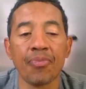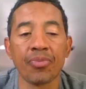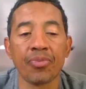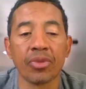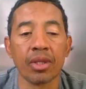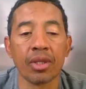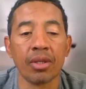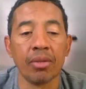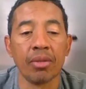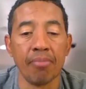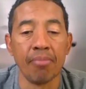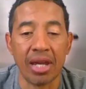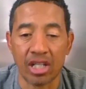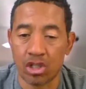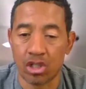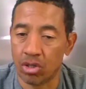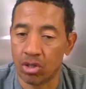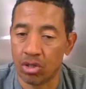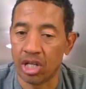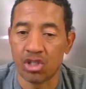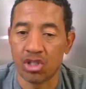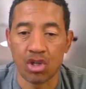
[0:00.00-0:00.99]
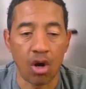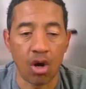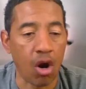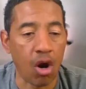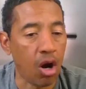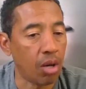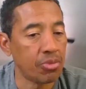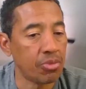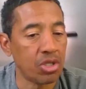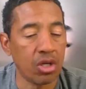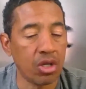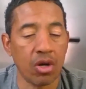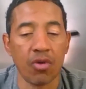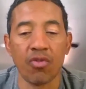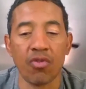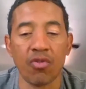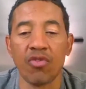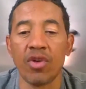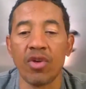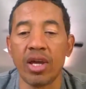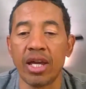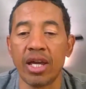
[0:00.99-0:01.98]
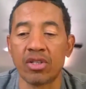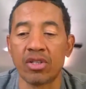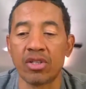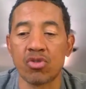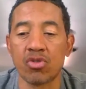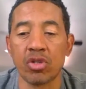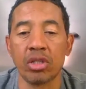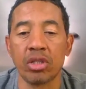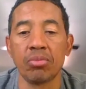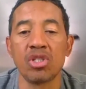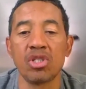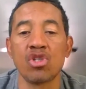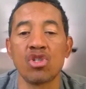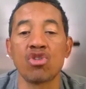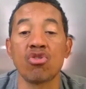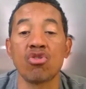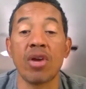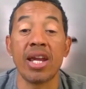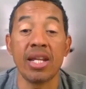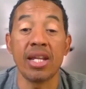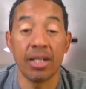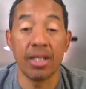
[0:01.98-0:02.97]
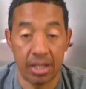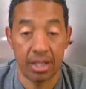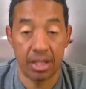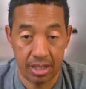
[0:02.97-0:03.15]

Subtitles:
make sure that your arms are extremely straight